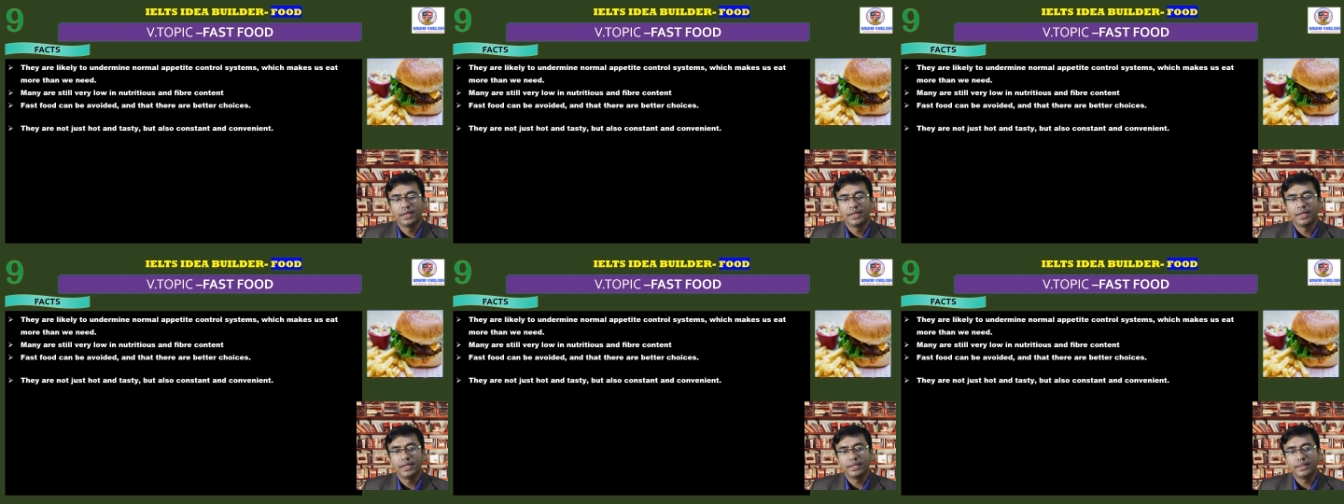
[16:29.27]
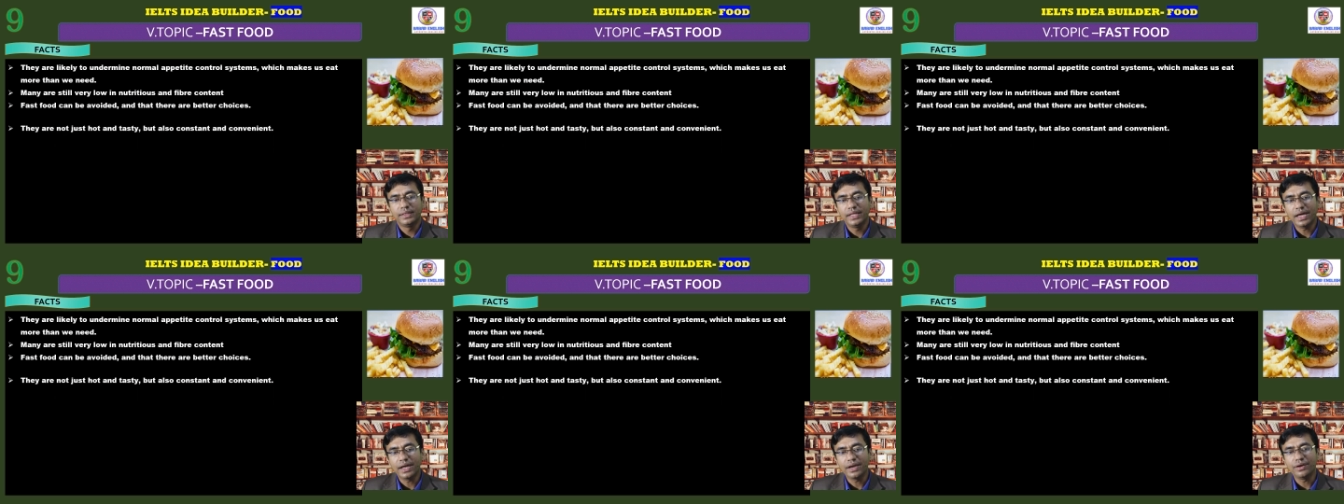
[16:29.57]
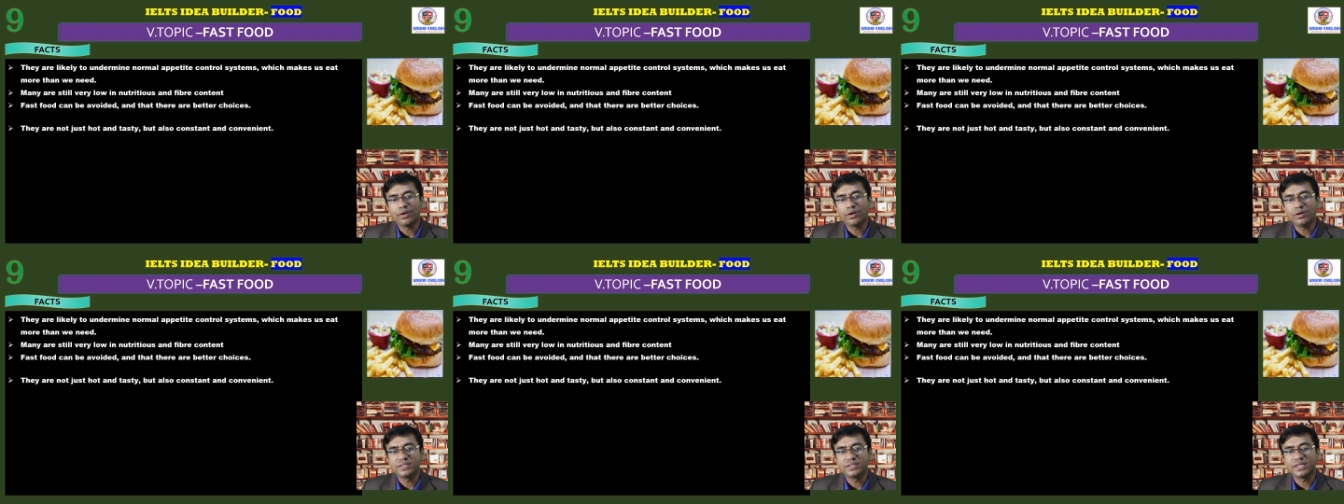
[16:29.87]
They are
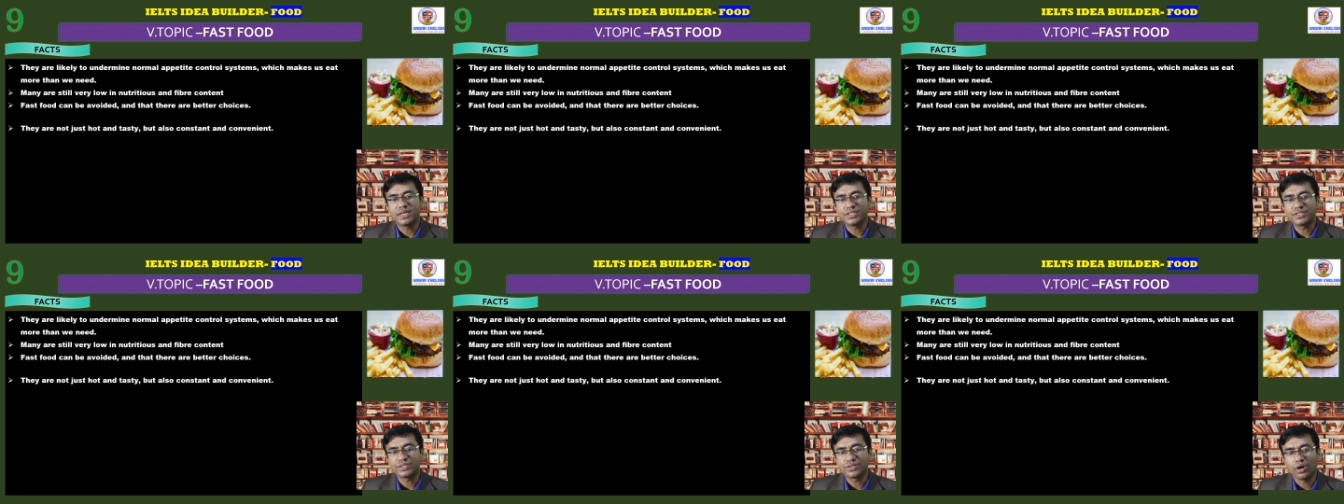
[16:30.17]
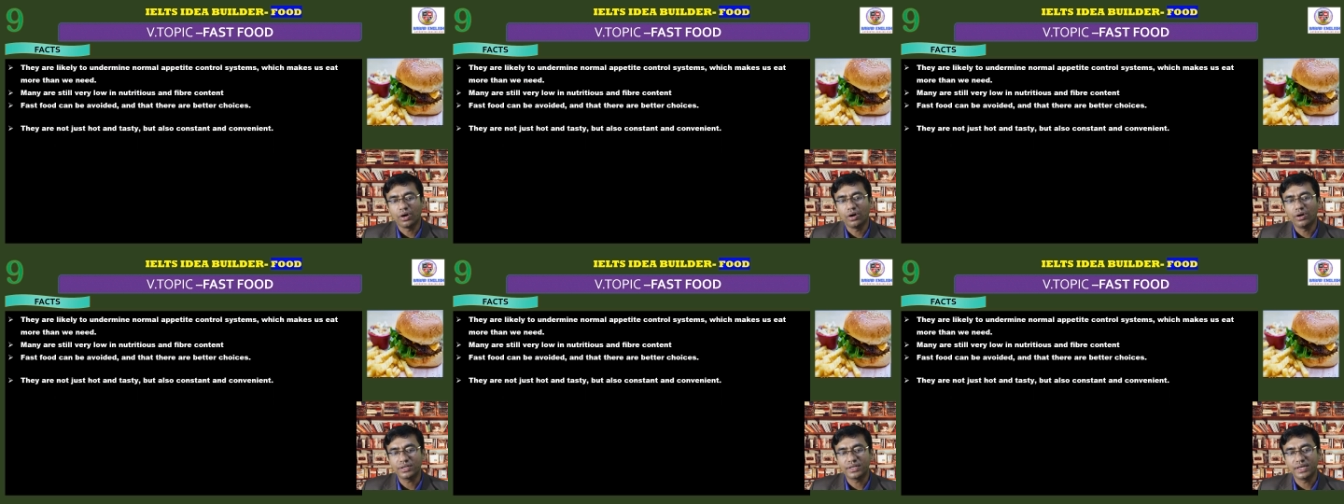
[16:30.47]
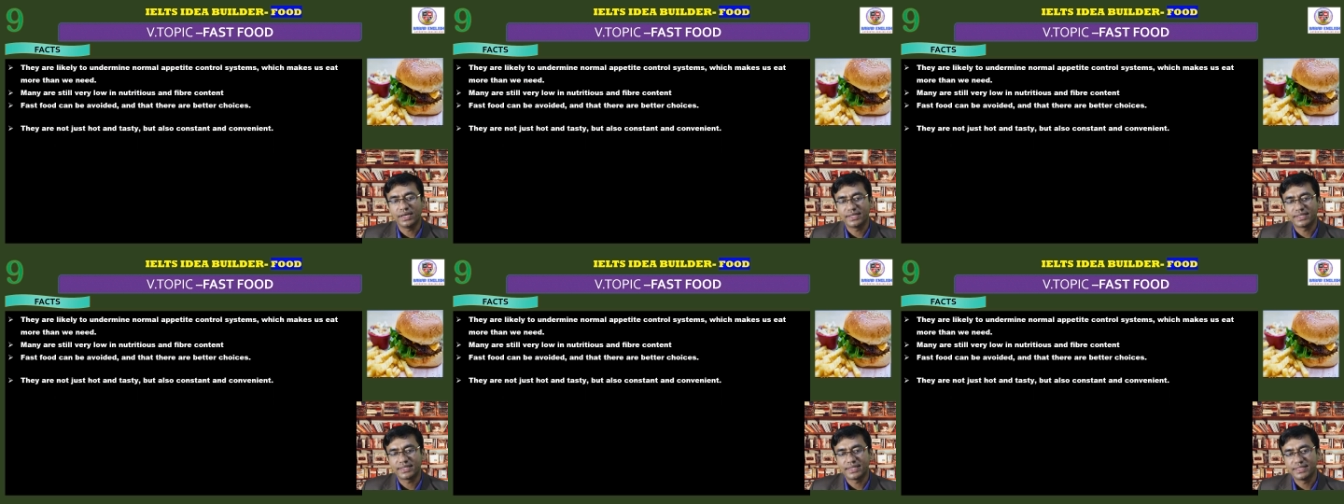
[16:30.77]
not just hot
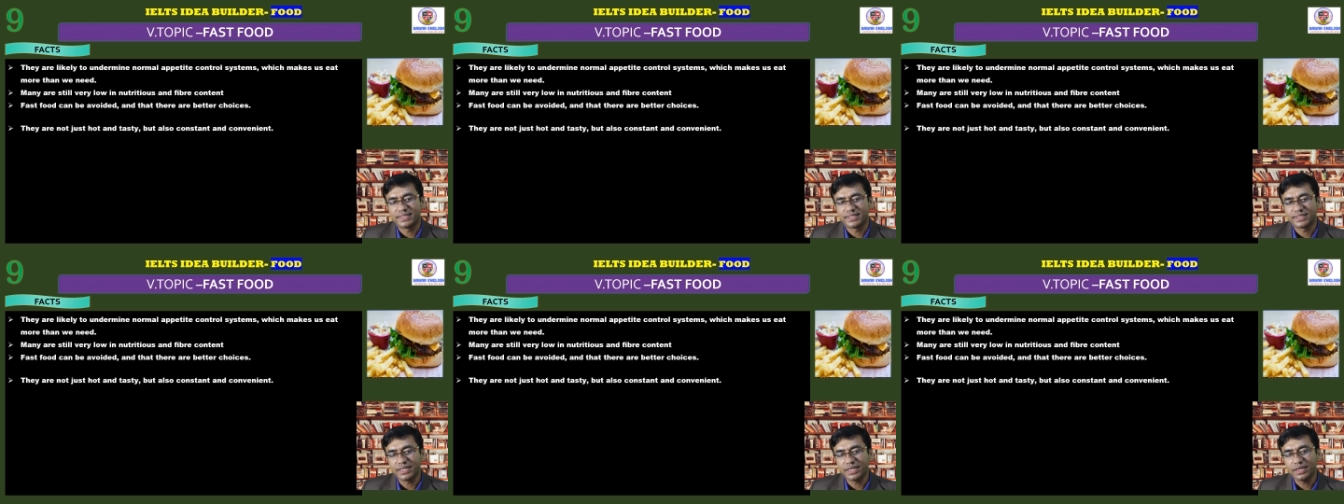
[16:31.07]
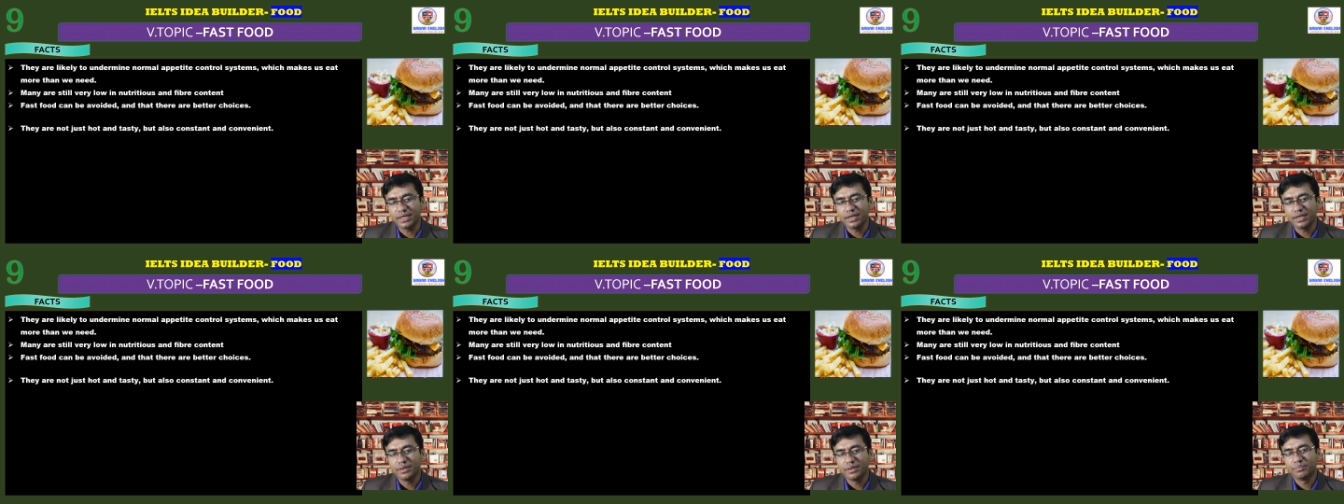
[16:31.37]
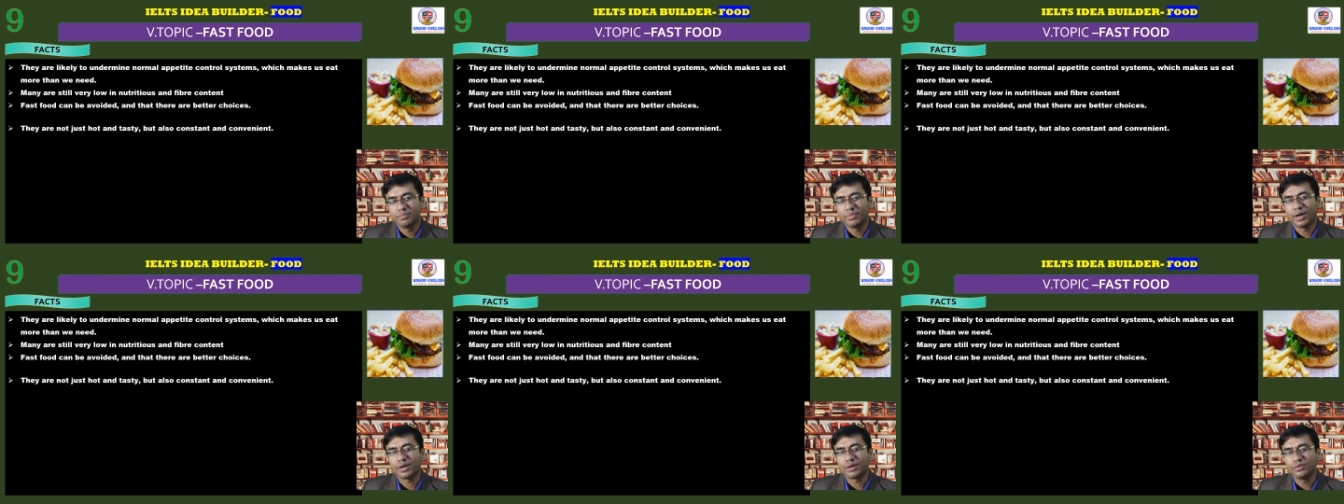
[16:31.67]
and tasty
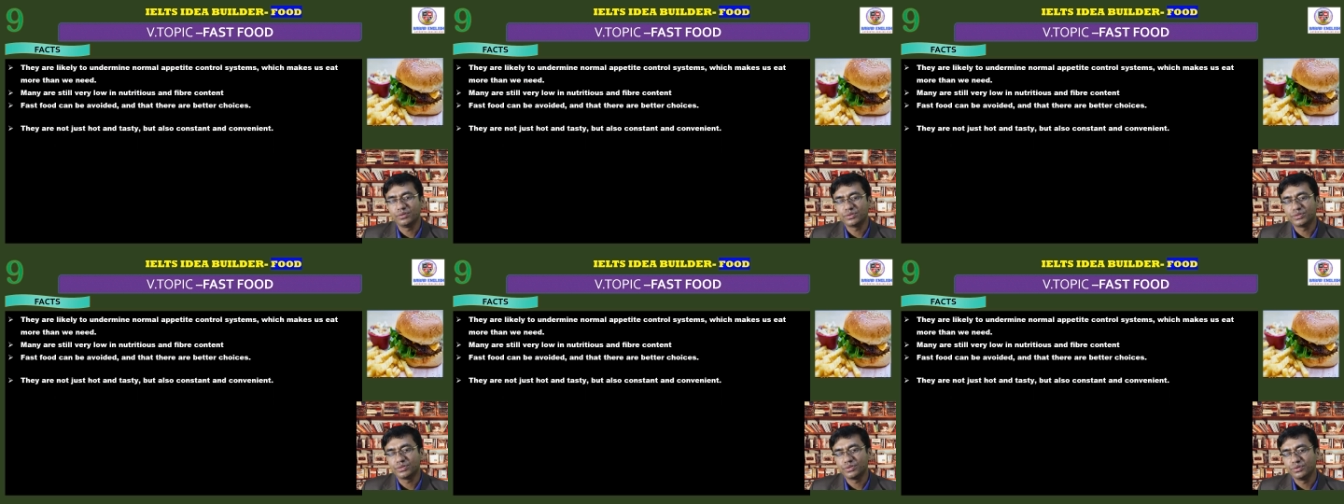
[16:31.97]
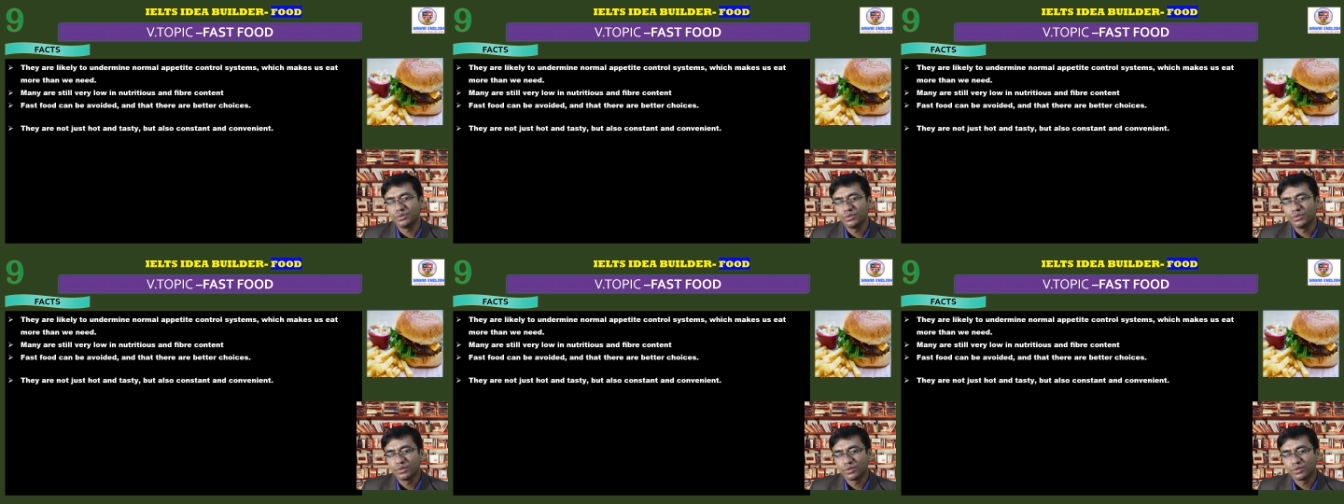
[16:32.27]
but also